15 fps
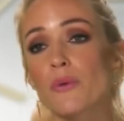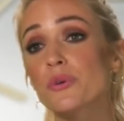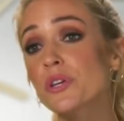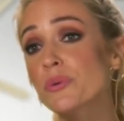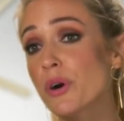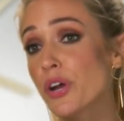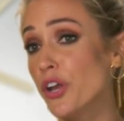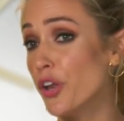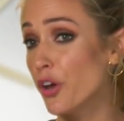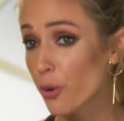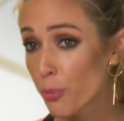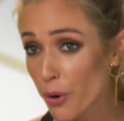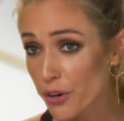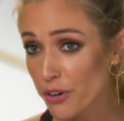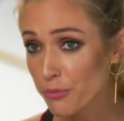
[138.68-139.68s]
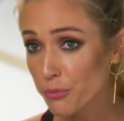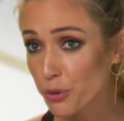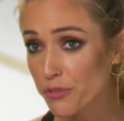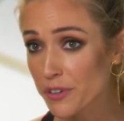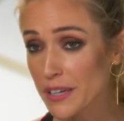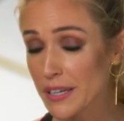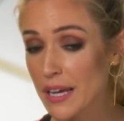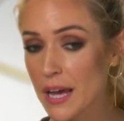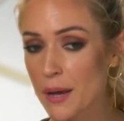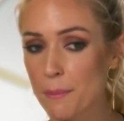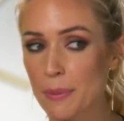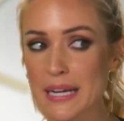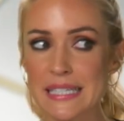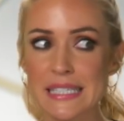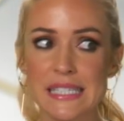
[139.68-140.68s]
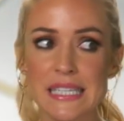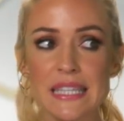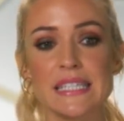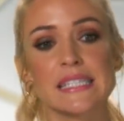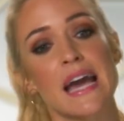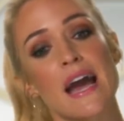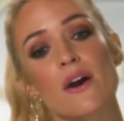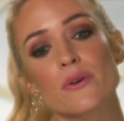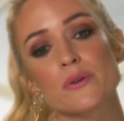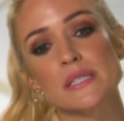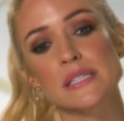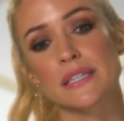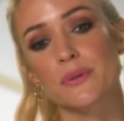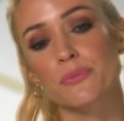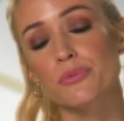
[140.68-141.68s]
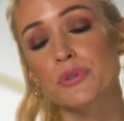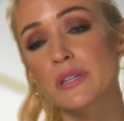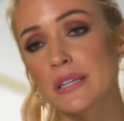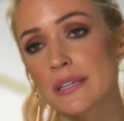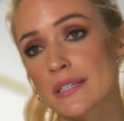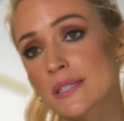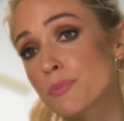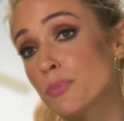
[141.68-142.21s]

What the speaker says: I really want no part of moving, but I see this house and it really is